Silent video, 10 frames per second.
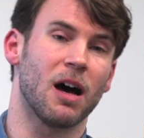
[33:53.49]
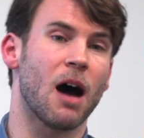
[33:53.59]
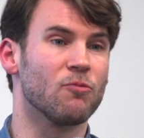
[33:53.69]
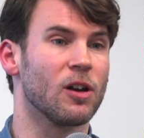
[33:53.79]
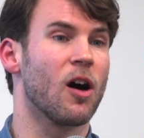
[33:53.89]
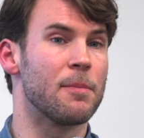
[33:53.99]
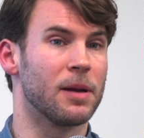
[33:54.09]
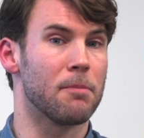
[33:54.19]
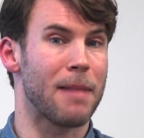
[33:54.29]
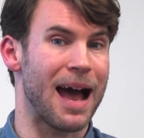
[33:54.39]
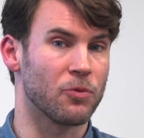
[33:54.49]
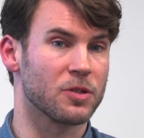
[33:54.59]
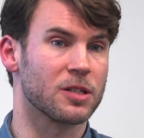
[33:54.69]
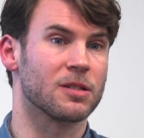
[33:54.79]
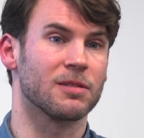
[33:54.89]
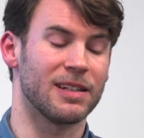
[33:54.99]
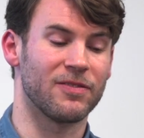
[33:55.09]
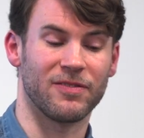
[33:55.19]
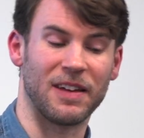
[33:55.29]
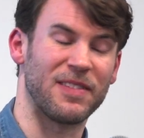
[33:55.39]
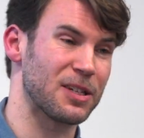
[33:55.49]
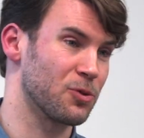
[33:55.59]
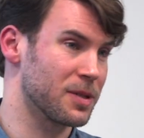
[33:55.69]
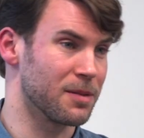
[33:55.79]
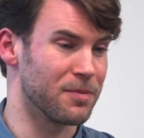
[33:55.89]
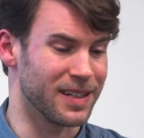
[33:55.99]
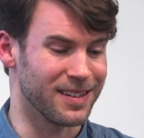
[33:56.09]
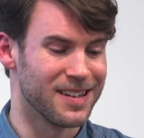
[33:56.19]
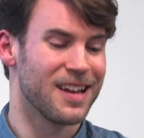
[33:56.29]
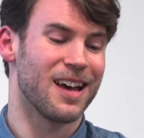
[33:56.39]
unreliable amounts, and if that's not something